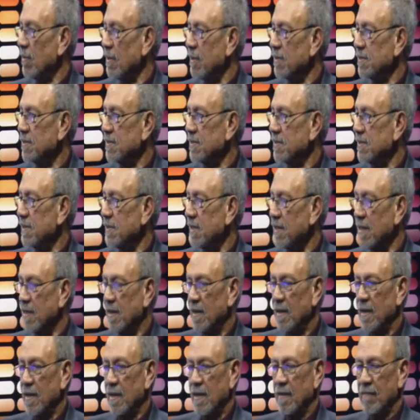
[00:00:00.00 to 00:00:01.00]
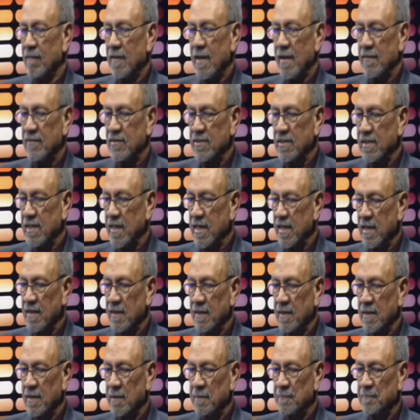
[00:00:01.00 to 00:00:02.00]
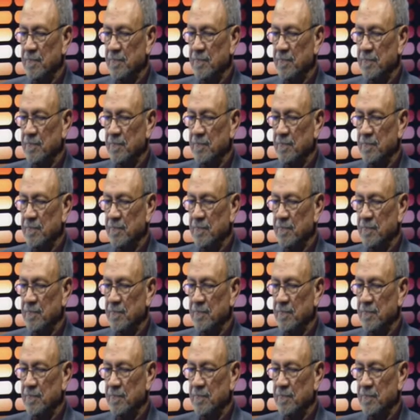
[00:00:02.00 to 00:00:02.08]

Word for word: See, we have seen uh,